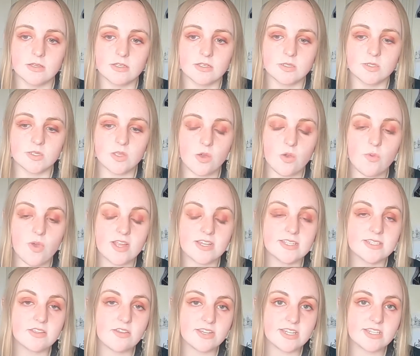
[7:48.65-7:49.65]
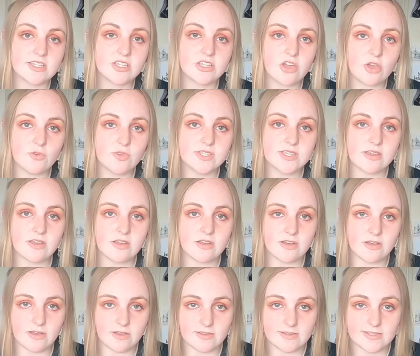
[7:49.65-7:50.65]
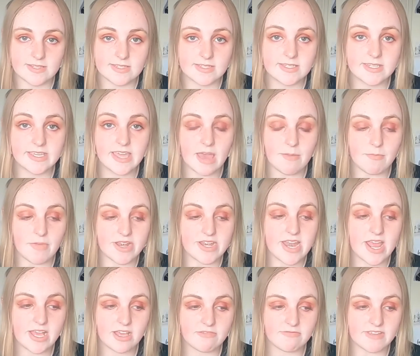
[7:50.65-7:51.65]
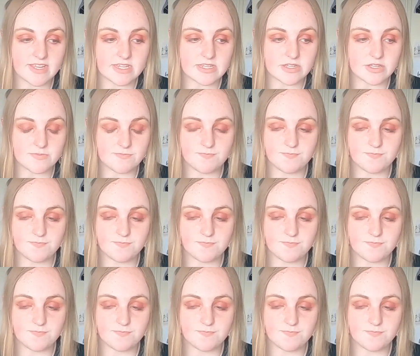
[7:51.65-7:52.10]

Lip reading: So I decided to go to her to get my neck redone.